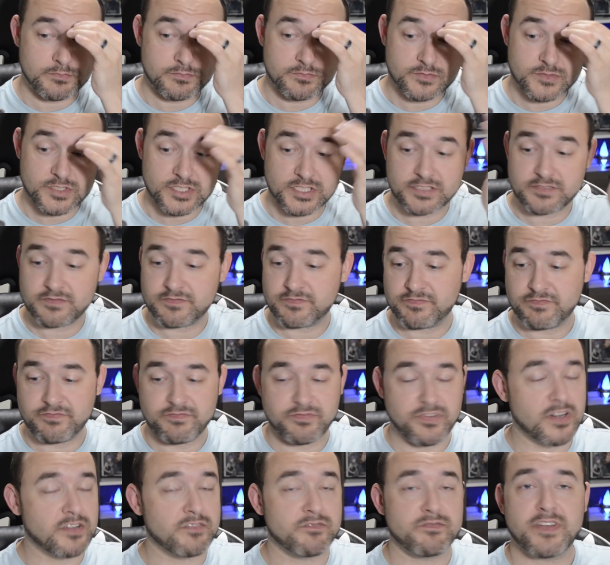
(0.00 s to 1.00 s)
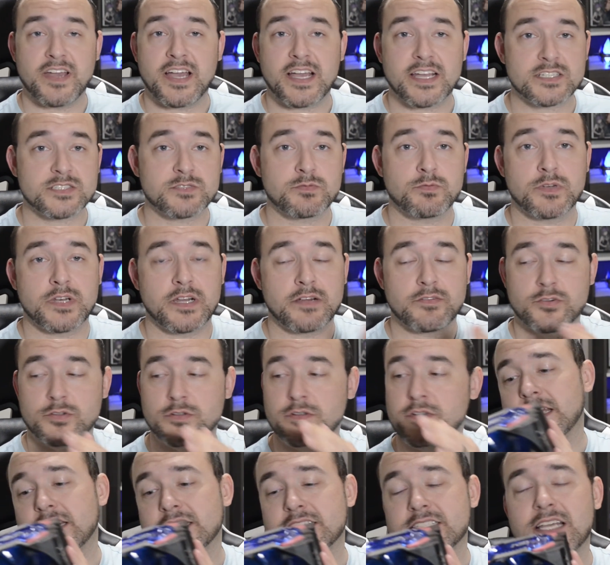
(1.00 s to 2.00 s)
Just fun facts, whatever.
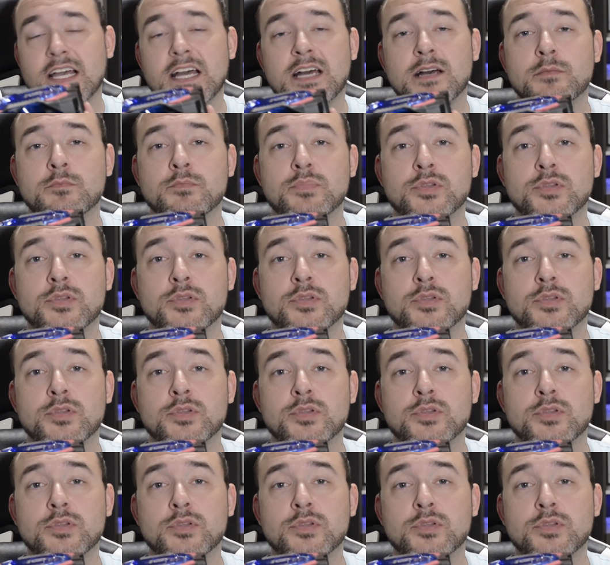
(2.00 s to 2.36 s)
It's got